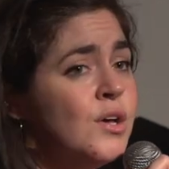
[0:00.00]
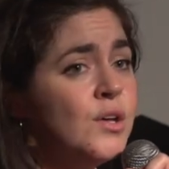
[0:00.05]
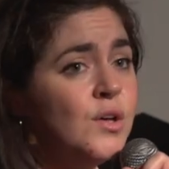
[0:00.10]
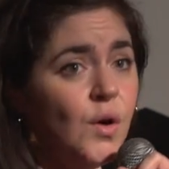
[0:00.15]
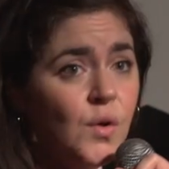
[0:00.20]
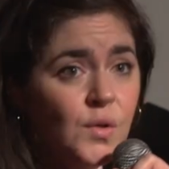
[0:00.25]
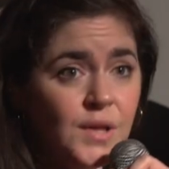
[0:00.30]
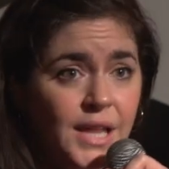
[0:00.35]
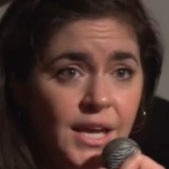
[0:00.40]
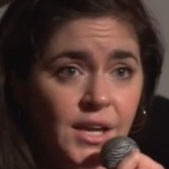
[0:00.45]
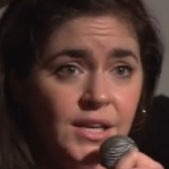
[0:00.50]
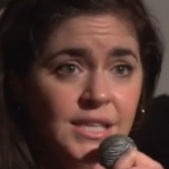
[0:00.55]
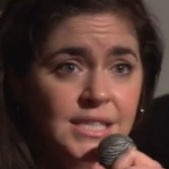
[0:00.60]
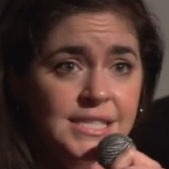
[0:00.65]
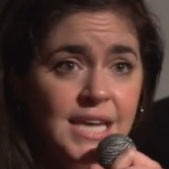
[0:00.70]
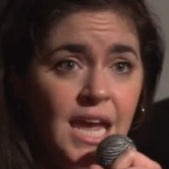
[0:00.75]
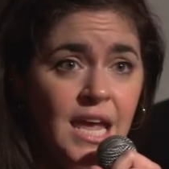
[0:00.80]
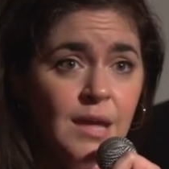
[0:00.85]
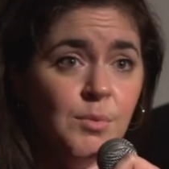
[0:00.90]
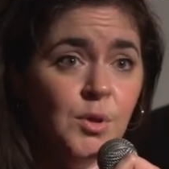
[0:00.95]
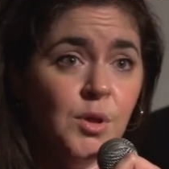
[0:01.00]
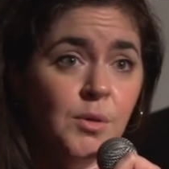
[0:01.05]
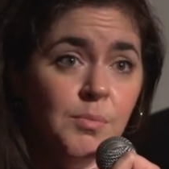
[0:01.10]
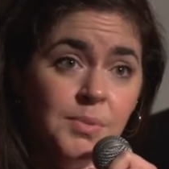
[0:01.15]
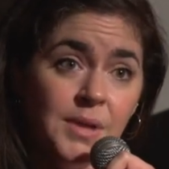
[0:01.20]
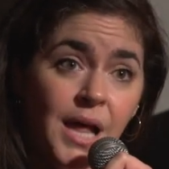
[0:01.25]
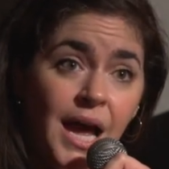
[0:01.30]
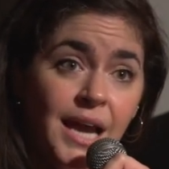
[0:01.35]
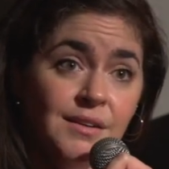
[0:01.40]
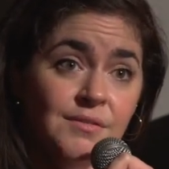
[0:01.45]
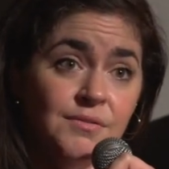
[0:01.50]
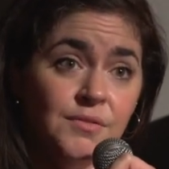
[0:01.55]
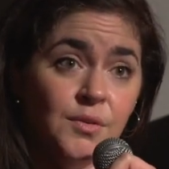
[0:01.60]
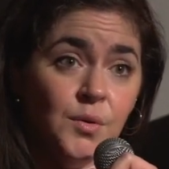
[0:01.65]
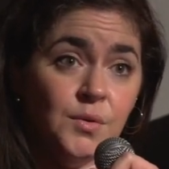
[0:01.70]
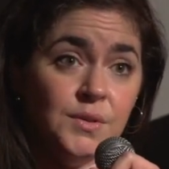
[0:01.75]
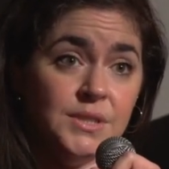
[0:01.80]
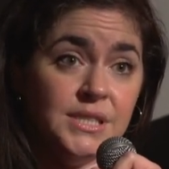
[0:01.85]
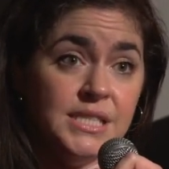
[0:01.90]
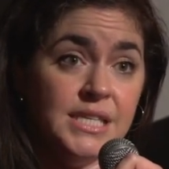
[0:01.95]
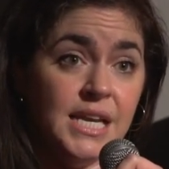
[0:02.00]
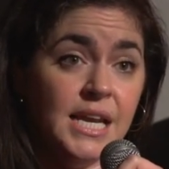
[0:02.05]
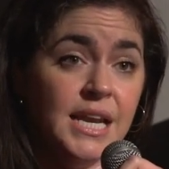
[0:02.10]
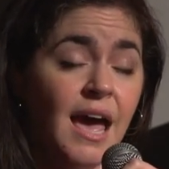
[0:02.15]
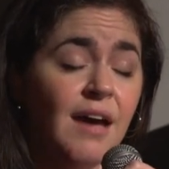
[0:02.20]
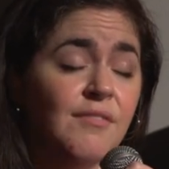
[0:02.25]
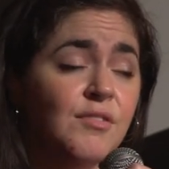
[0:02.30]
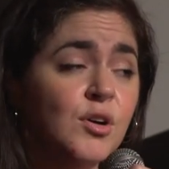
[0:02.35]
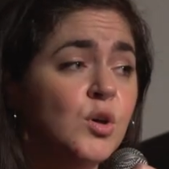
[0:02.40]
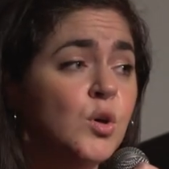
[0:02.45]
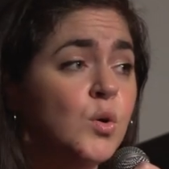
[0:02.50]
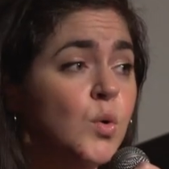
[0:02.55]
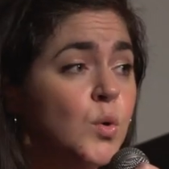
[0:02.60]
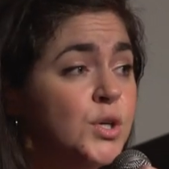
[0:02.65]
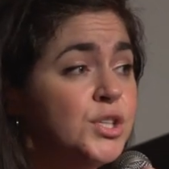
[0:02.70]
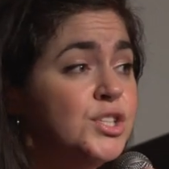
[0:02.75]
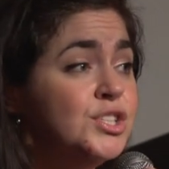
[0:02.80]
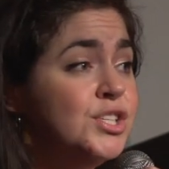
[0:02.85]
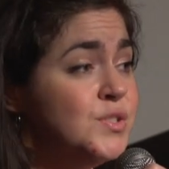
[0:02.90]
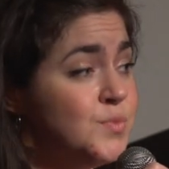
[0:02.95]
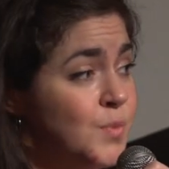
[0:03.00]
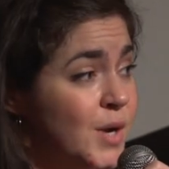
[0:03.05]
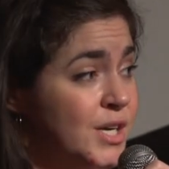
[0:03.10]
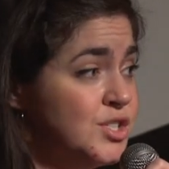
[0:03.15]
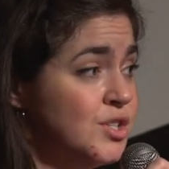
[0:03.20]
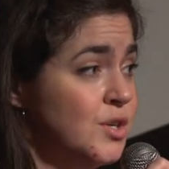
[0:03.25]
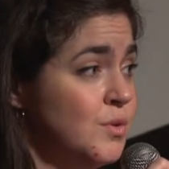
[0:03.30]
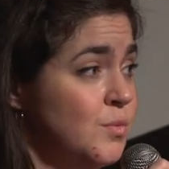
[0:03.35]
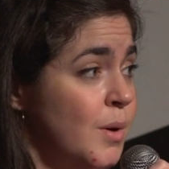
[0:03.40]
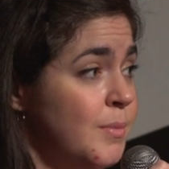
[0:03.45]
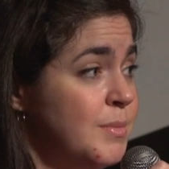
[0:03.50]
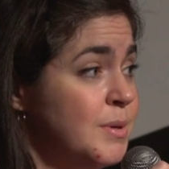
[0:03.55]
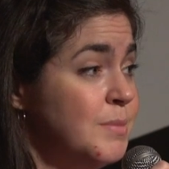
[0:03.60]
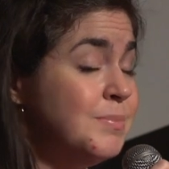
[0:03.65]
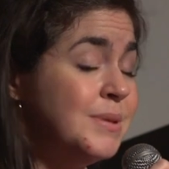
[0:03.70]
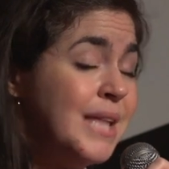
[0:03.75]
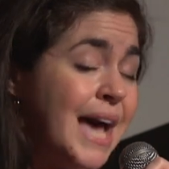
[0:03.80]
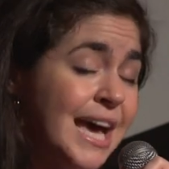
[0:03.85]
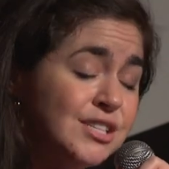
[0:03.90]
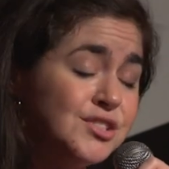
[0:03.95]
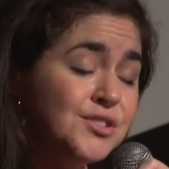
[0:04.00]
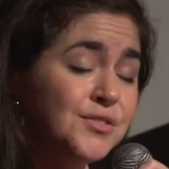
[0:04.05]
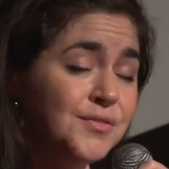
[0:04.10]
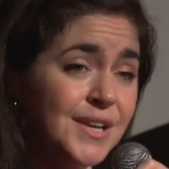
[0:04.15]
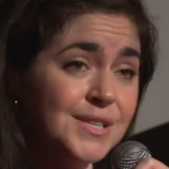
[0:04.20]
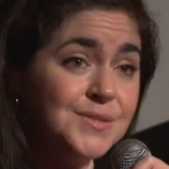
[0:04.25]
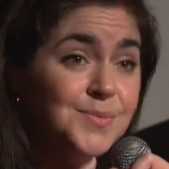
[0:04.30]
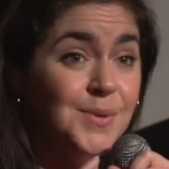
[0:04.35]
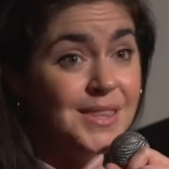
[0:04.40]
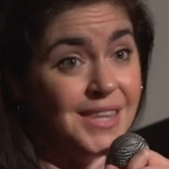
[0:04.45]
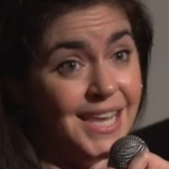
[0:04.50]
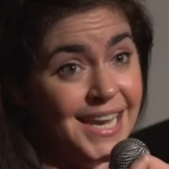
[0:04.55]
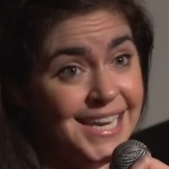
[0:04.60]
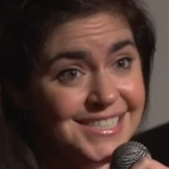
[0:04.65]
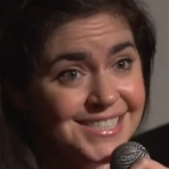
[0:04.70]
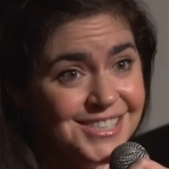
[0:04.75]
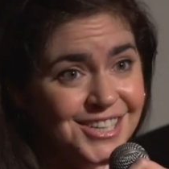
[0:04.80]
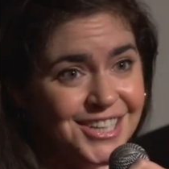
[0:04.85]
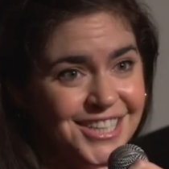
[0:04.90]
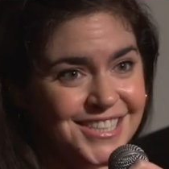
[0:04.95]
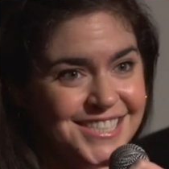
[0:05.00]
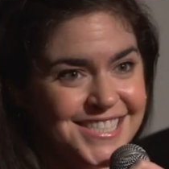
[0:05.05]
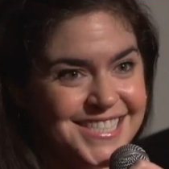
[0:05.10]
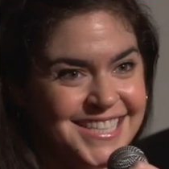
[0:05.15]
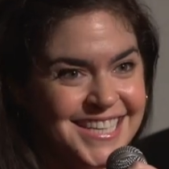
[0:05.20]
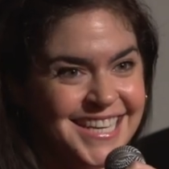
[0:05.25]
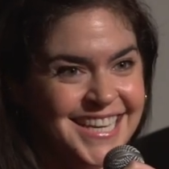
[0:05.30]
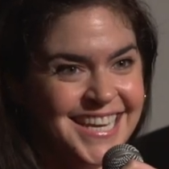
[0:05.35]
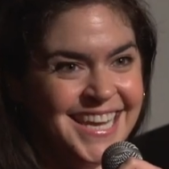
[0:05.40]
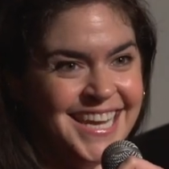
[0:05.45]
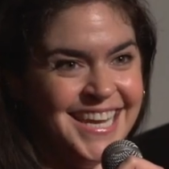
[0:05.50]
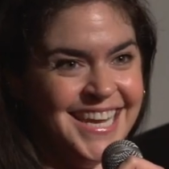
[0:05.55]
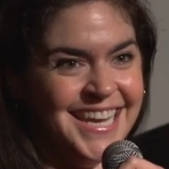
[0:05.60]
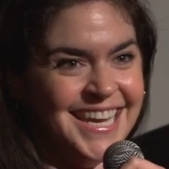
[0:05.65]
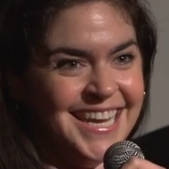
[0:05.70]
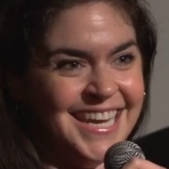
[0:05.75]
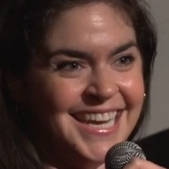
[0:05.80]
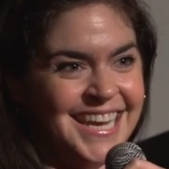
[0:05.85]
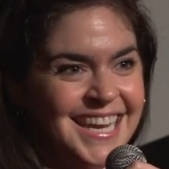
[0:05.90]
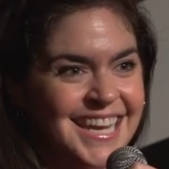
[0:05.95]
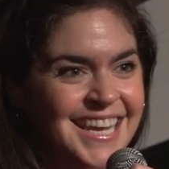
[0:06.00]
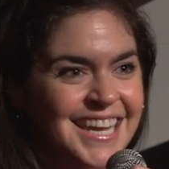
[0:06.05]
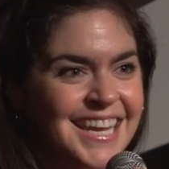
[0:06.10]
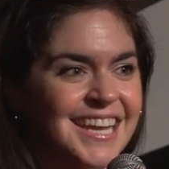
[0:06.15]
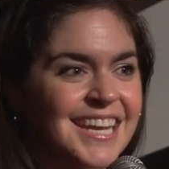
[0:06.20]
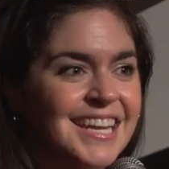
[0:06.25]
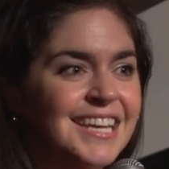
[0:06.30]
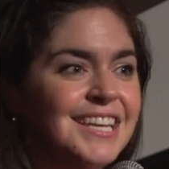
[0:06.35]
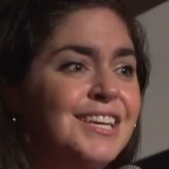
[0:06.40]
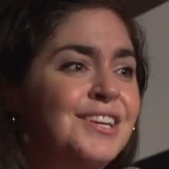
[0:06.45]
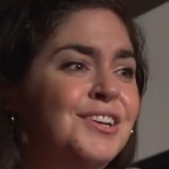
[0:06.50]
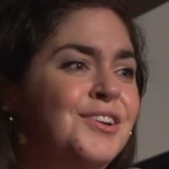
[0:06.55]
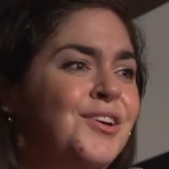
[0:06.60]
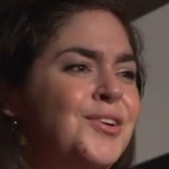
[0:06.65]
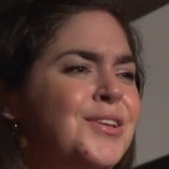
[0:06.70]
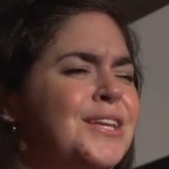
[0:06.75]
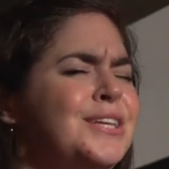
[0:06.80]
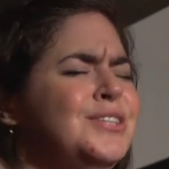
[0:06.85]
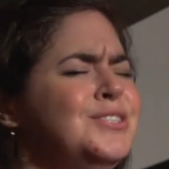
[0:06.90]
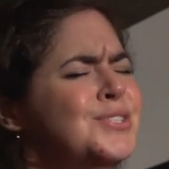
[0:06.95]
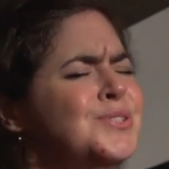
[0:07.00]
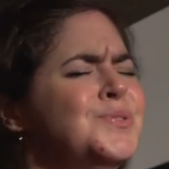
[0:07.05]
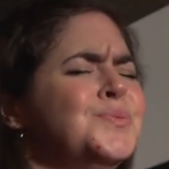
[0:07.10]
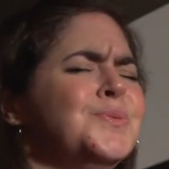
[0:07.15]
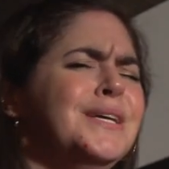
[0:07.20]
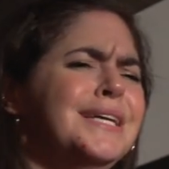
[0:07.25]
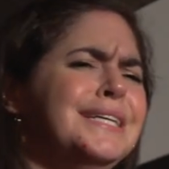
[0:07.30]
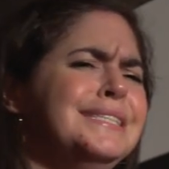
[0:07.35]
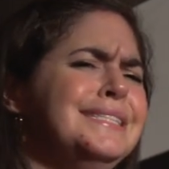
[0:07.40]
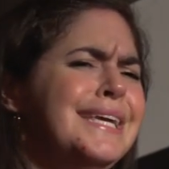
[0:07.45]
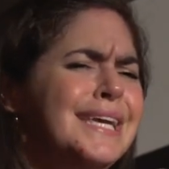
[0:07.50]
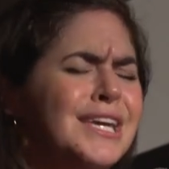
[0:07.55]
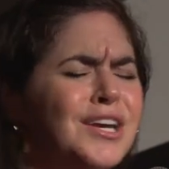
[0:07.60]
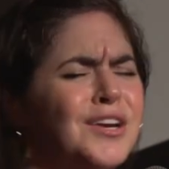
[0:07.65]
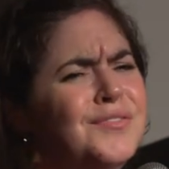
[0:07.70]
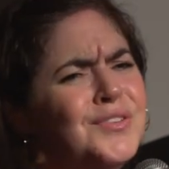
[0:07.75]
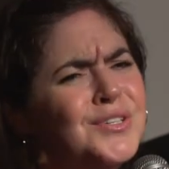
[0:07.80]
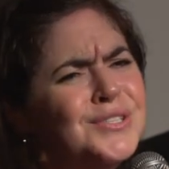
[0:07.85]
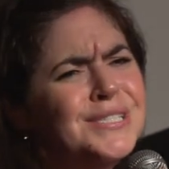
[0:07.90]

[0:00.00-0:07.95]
Go lay on a table blindfolded and have a gorgeous Russian woman blast your face with lasers. You know, like just really take care of